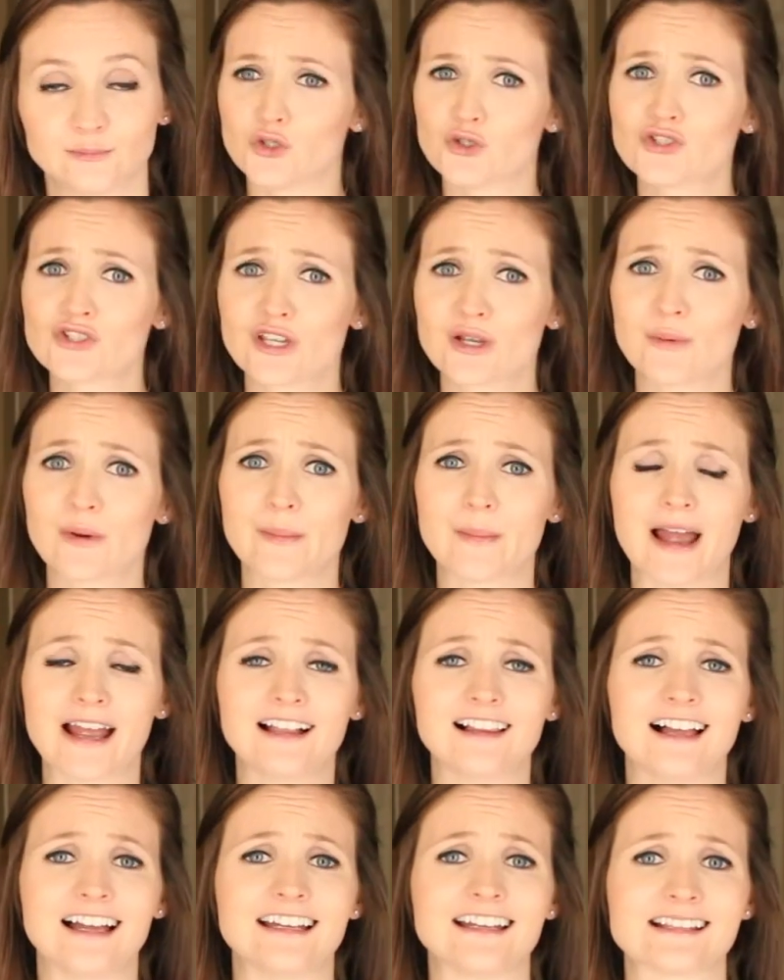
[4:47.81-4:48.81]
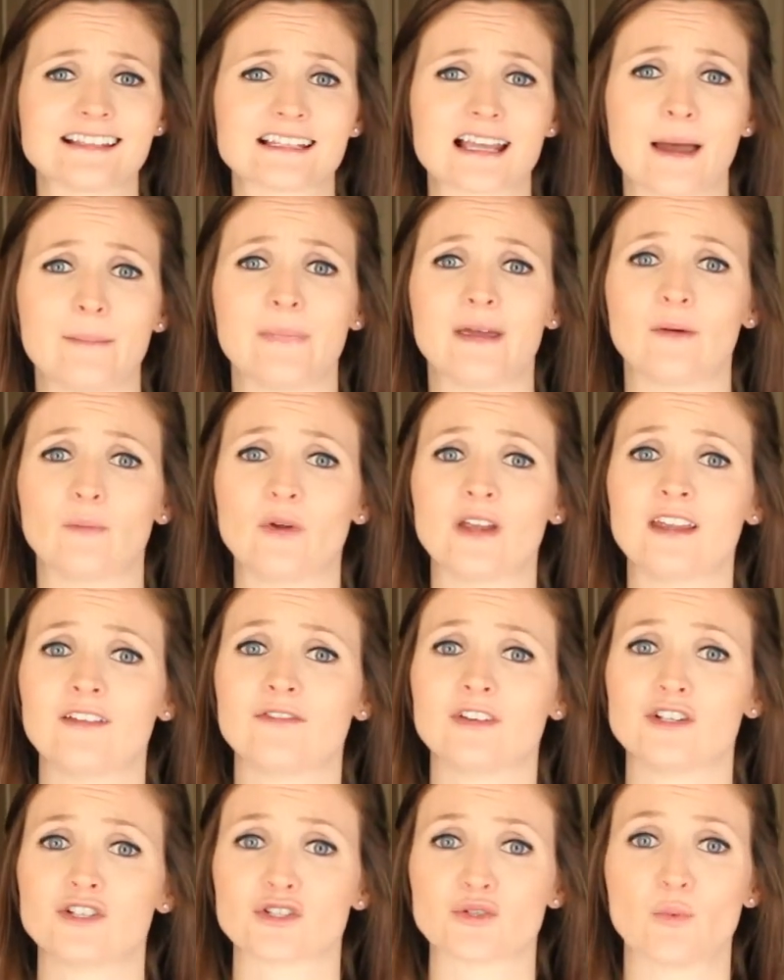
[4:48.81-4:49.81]
Usually when my clients come in, we
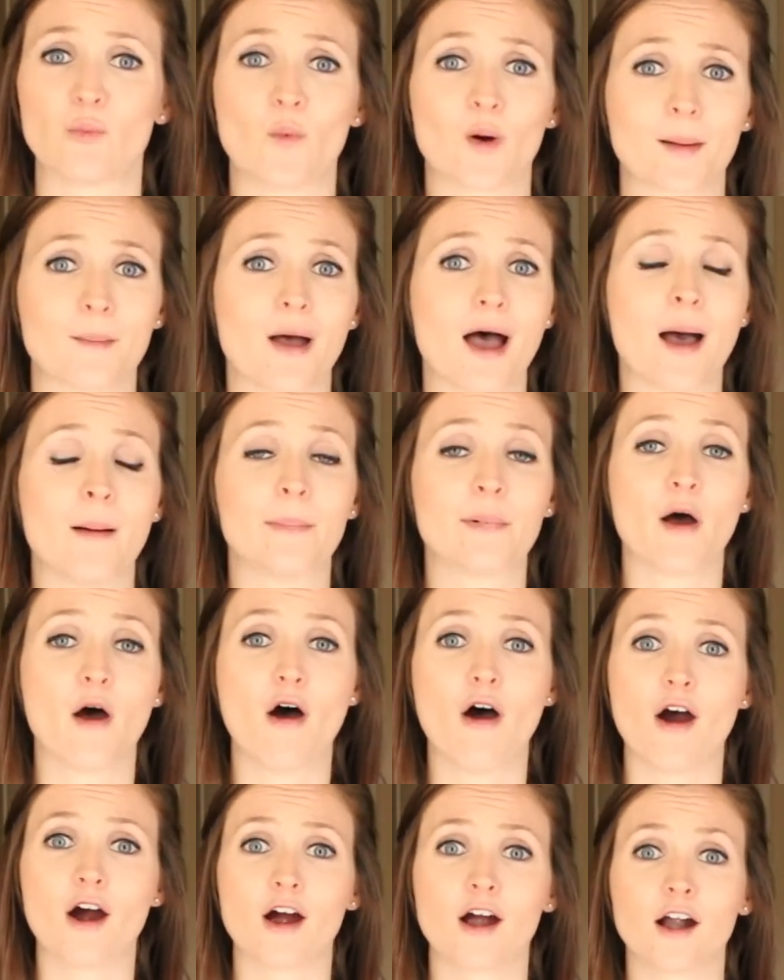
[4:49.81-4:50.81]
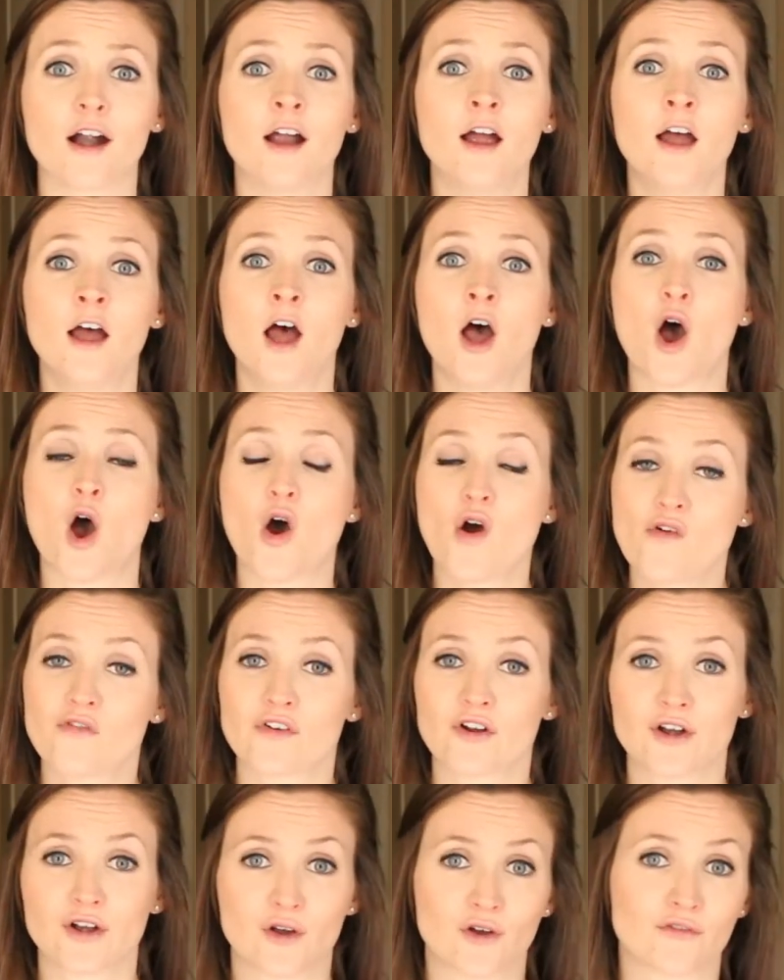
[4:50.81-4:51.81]
even just warm up R
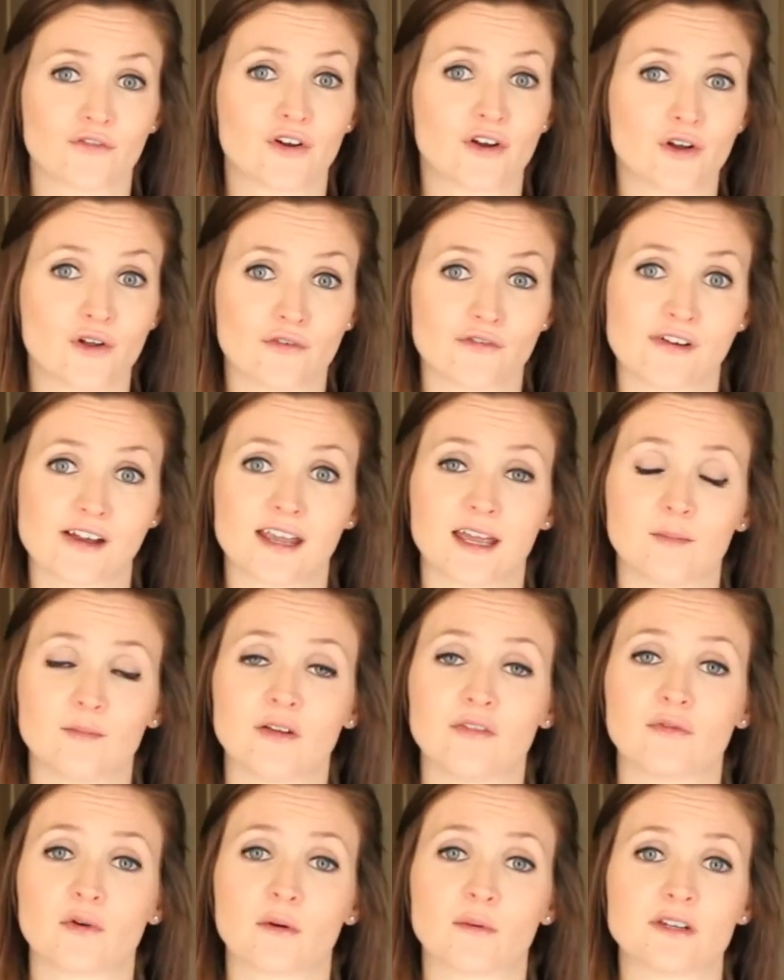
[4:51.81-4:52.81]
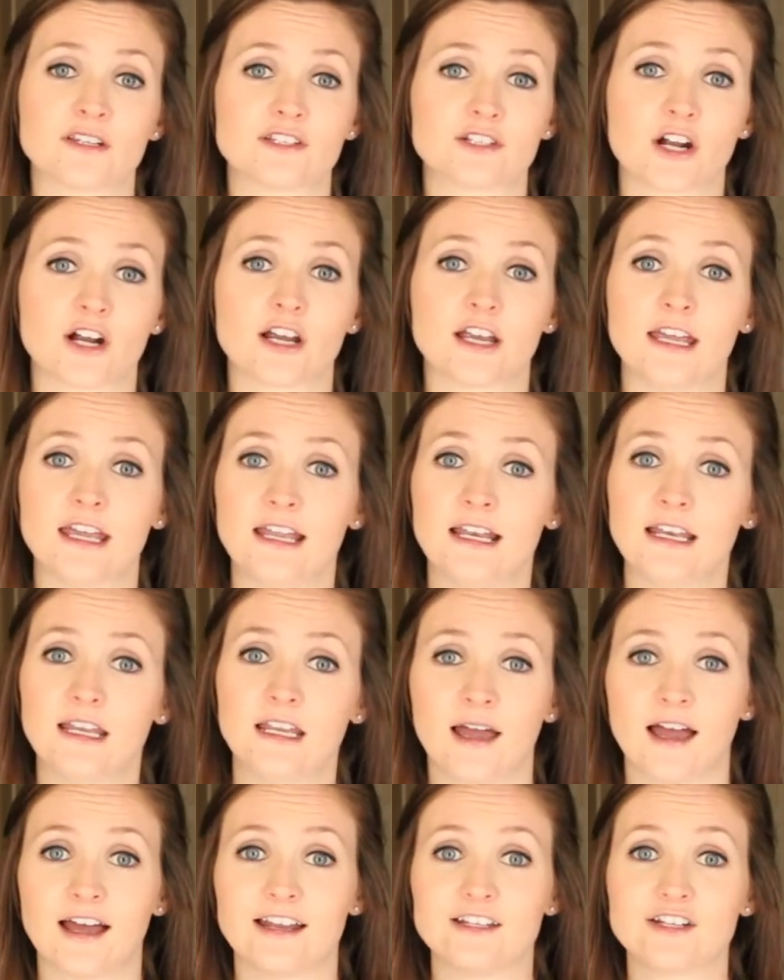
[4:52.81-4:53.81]
over and over again before we start any
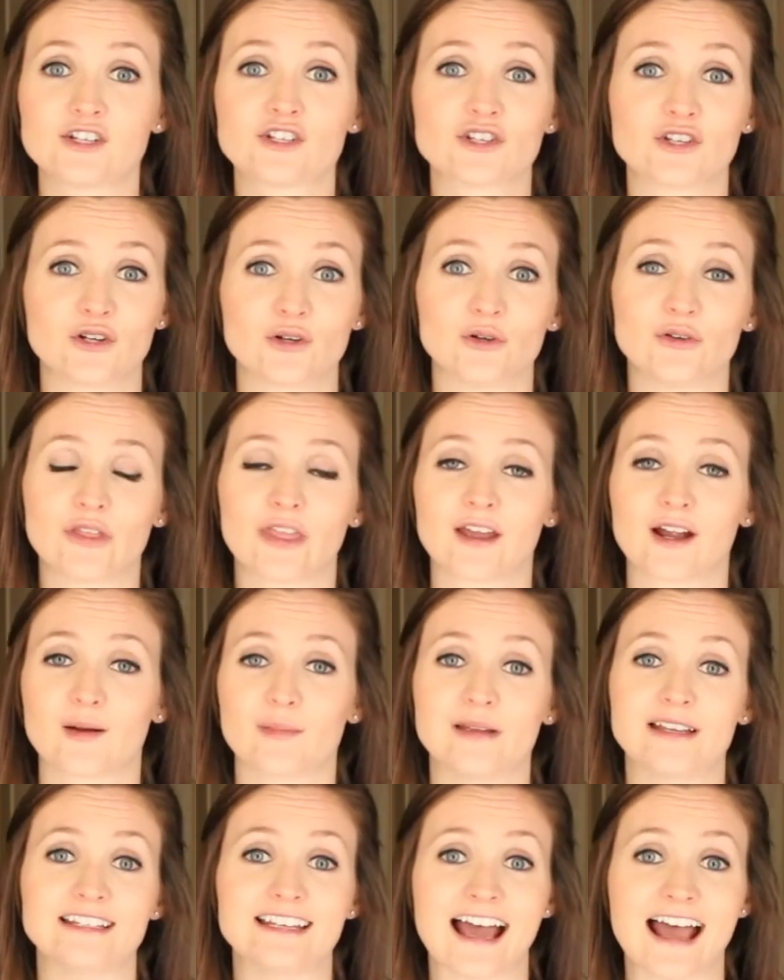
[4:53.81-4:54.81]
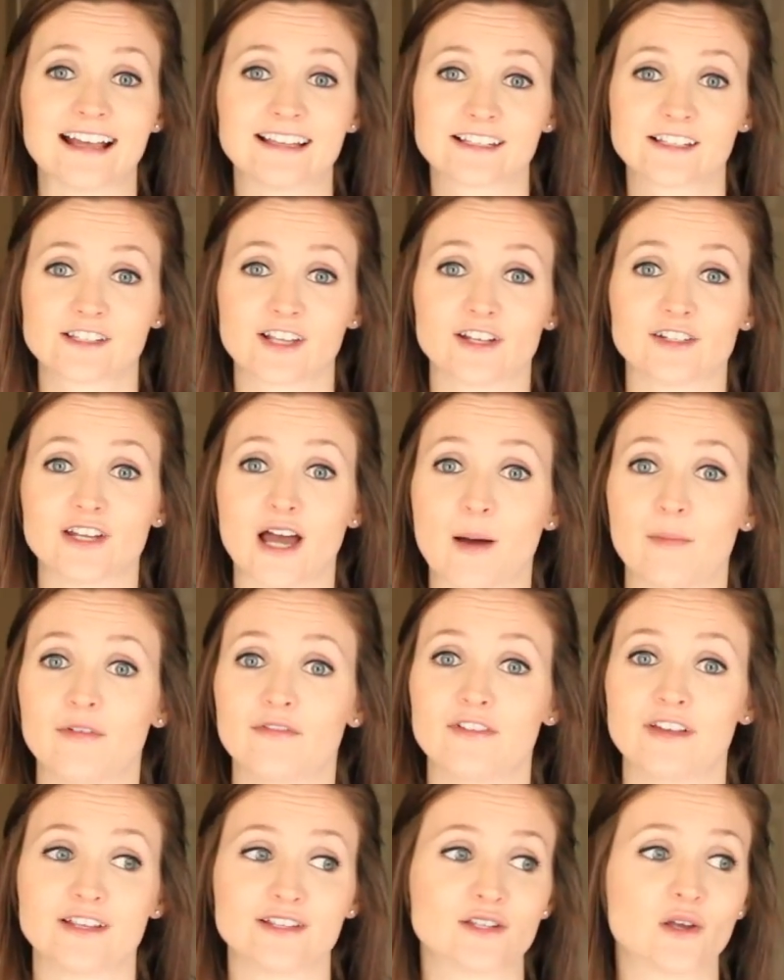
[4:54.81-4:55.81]
additional therapy tasks on top of
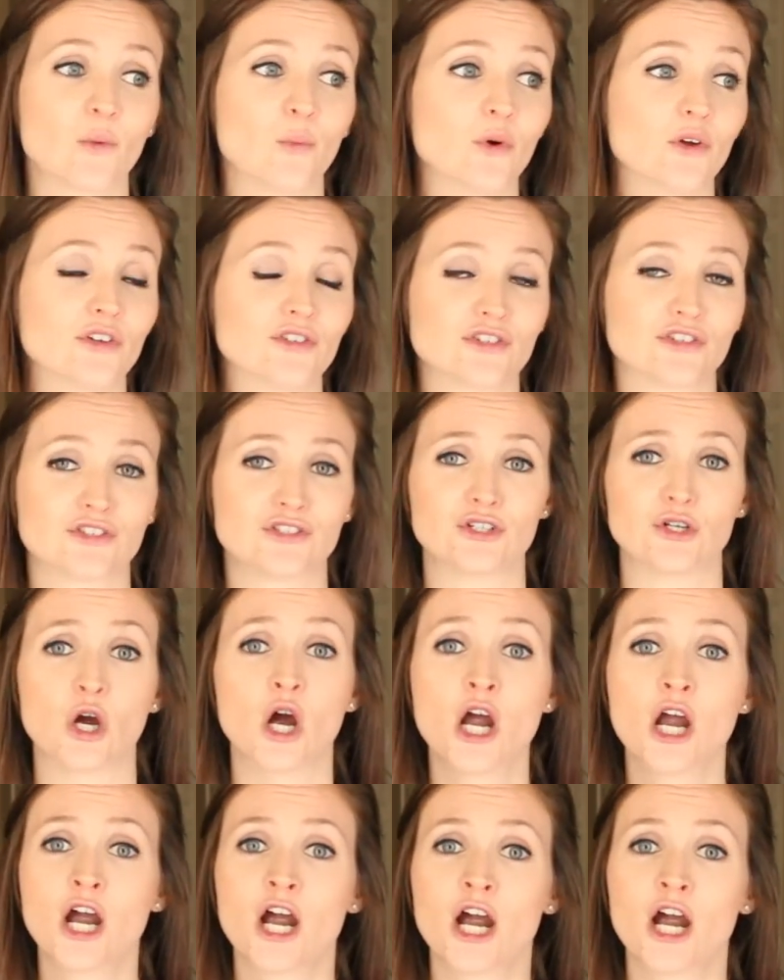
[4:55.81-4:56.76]
it. So we'll just do